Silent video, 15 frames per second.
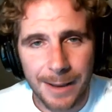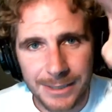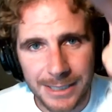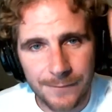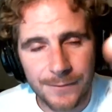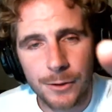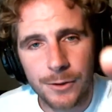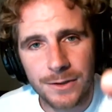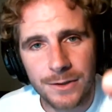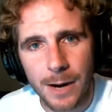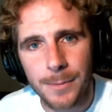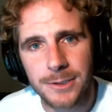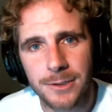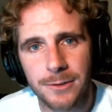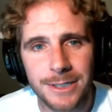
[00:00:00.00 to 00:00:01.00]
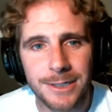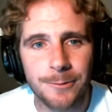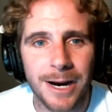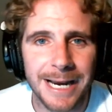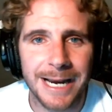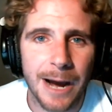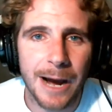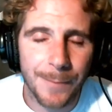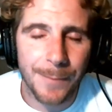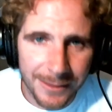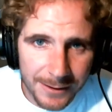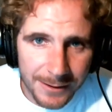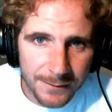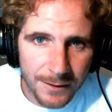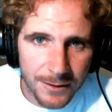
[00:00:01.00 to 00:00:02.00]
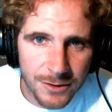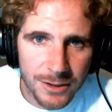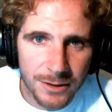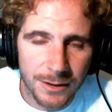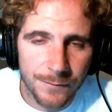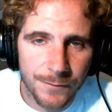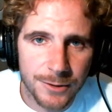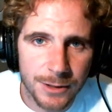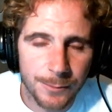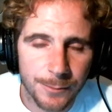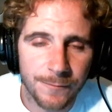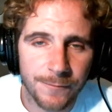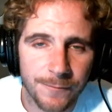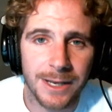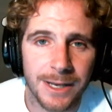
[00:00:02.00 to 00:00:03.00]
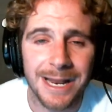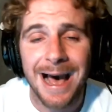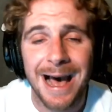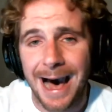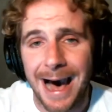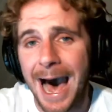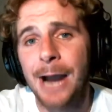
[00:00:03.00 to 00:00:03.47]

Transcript: I'm giving you this opportunity right now. Make the decision. Live the dream of Finn.